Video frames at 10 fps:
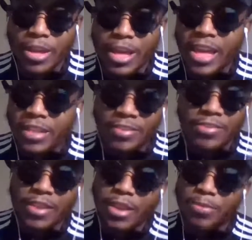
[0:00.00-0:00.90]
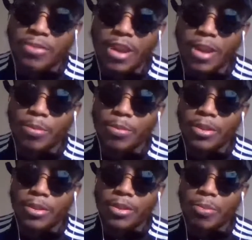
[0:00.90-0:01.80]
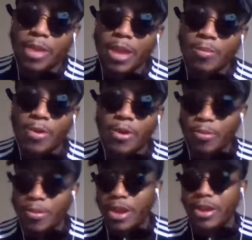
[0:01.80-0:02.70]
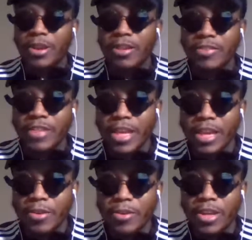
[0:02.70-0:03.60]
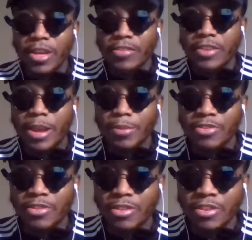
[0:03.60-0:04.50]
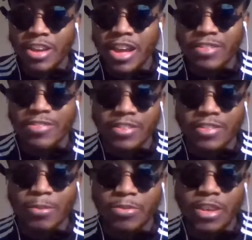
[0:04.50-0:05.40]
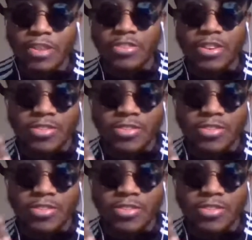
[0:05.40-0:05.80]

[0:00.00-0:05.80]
At the same time, the bad part about it is now it's constant temptation.